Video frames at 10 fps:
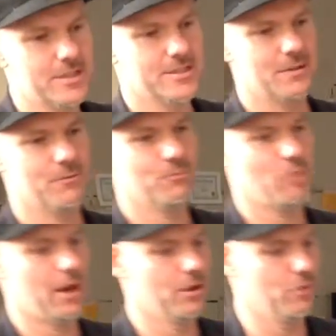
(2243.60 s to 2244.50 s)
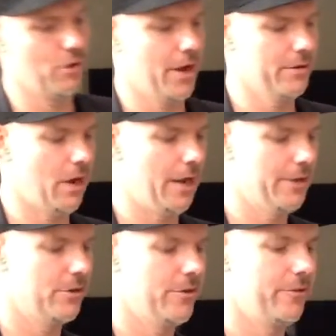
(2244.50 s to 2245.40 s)
just think
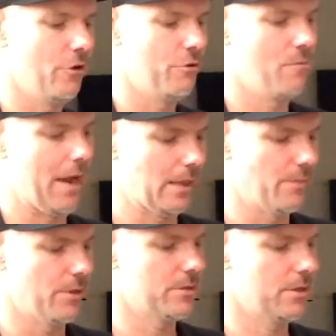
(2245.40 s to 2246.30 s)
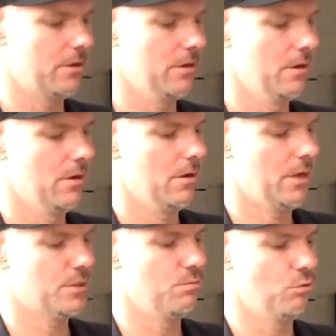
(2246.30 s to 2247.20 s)
I just know my limits, and
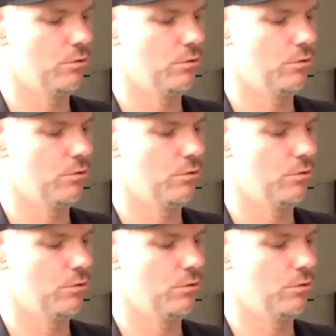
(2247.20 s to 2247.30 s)
it's